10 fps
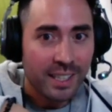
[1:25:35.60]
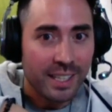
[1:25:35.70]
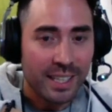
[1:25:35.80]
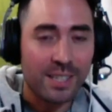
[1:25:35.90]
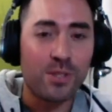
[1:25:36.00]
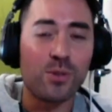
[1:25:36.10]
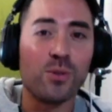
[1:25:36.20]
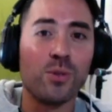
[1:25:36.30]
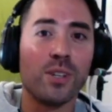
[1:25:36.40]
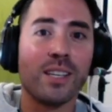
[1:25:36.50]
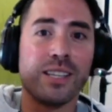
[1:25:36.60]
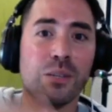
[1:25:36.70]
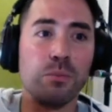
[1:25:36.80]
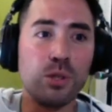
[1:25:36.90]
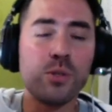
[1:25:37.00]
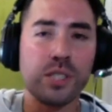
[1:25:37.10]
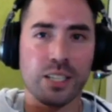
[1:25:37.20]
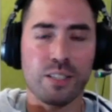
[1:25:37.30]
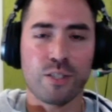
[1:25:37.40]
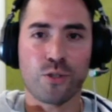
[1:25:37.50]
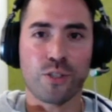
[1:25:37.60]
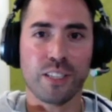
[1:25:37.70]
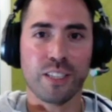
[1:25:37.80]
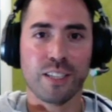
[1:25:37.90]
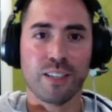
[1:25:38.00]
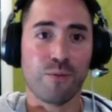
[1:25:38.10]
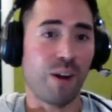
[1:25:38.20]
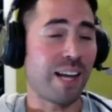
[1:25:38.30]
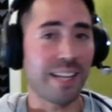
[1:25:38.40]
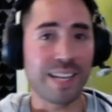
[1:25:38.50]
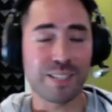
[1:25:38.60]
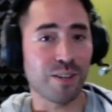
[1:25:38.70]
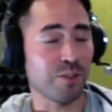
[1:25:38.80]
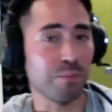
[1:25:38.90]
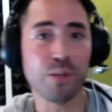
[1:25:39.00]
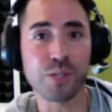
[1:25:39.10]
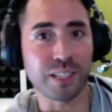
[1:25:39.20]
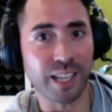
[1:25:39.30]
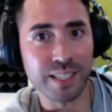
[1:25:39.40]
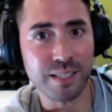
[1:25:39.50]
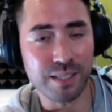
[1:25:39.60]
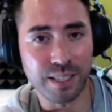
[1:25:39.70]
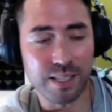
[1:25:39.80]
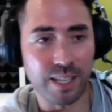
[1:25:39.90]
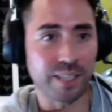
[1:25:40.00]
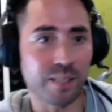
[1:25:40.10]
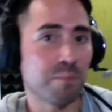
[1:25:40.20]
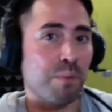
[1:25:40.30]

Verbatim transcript: into the music industry, I landed on the music licensing side.